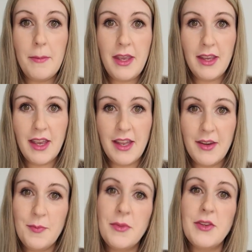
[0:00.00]
Me
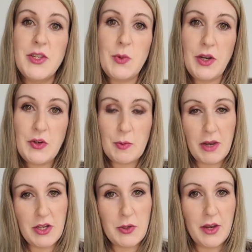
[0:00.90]
again. Just wanted to
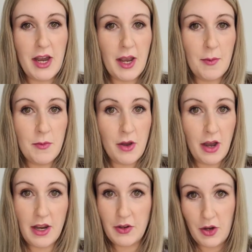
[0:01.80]
remind you that I am
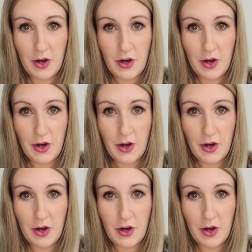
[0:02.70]
not a